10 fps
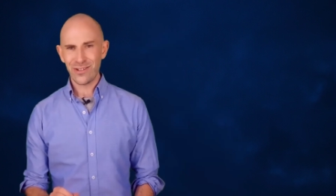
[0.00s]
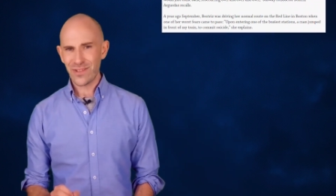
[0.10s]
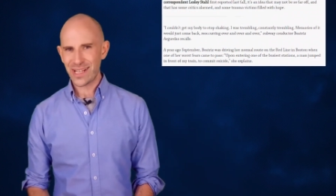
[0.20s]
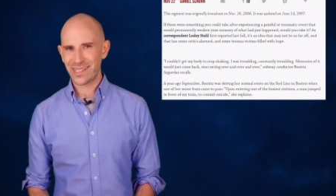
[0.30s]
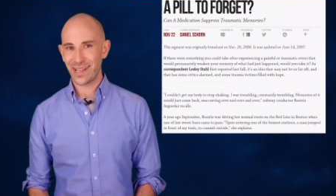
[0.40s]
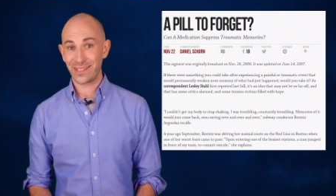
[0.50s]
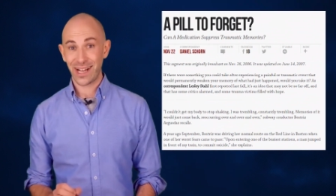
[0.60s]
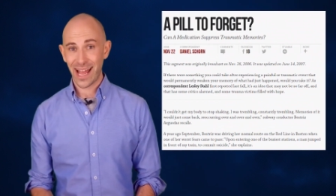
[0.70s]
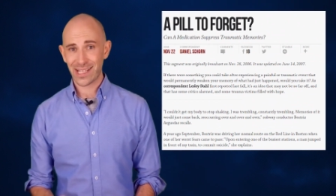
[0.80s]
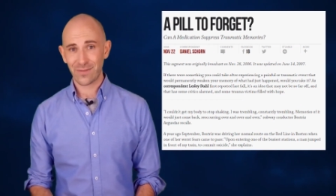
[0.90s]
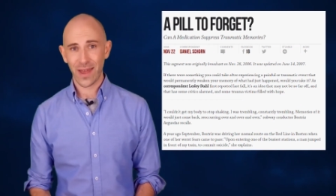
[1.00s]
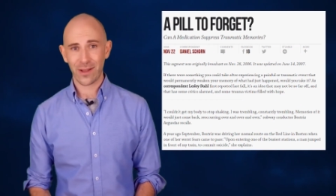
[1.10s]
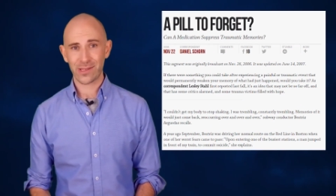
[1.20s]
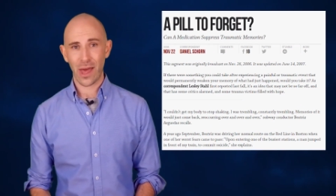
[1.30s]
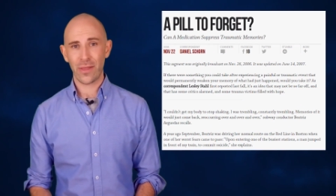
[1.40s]
New research has
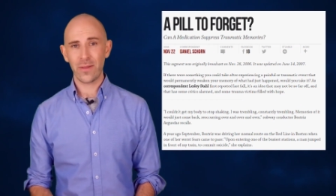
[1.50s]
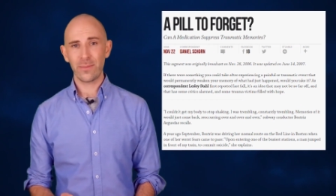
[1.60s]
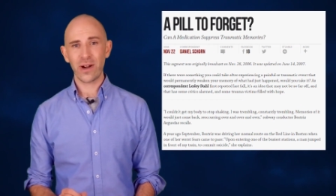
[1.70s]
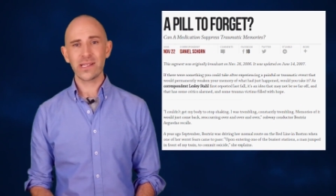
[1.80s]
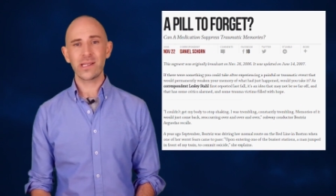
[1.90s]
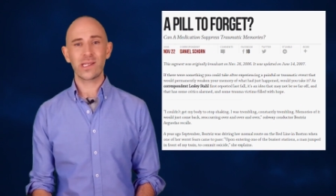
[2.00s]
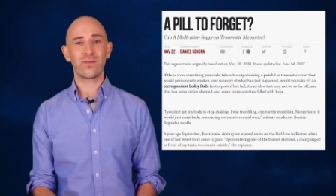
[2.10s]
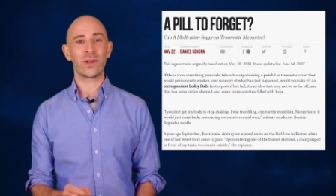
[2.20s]
found that the presence